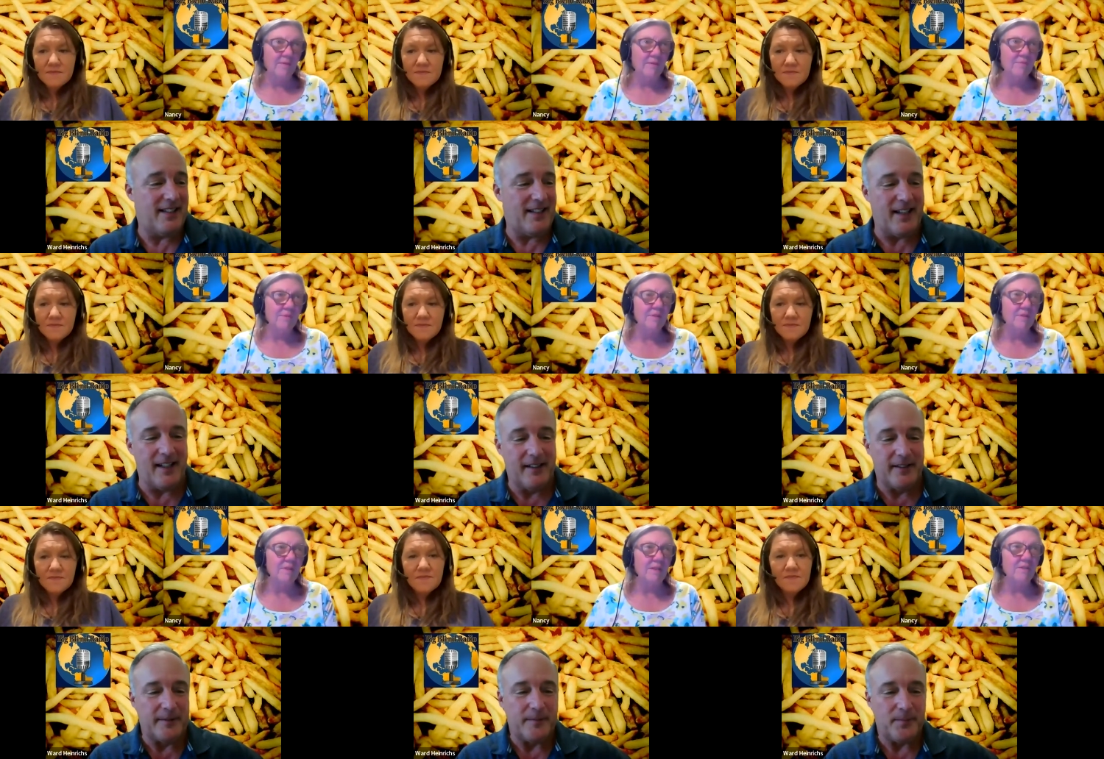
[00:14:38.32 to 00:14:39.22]
Speaker 1: fast
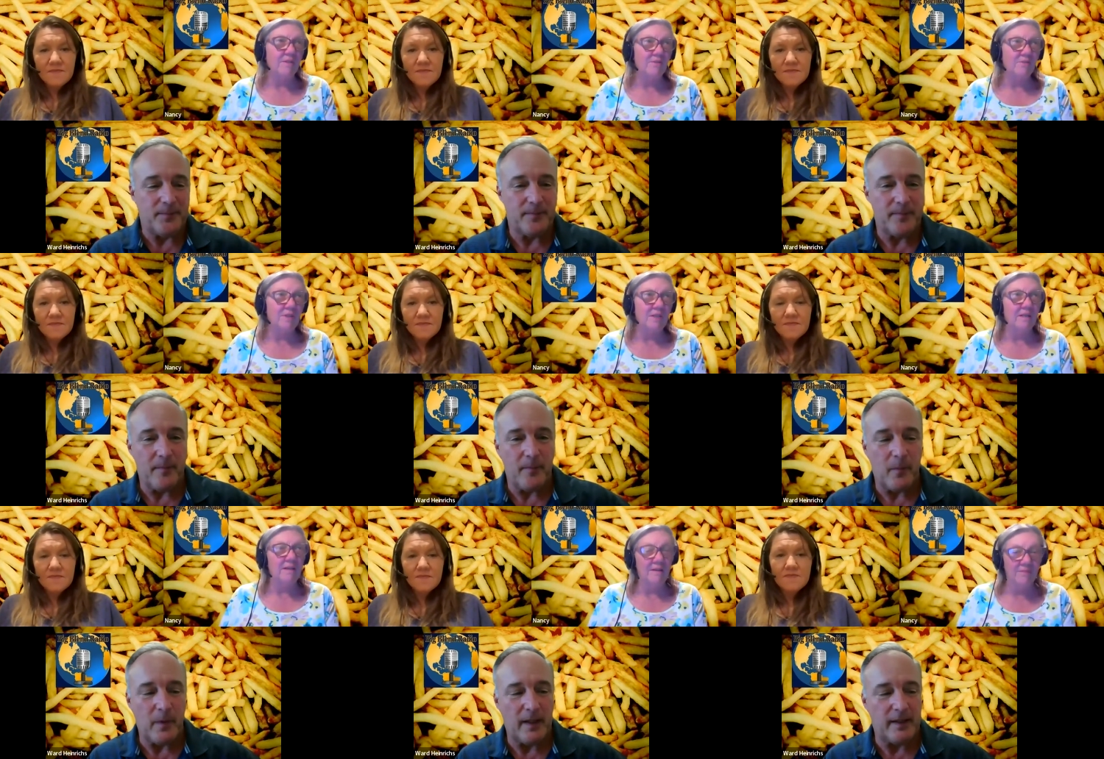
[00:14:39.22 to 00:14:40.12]
food that you should get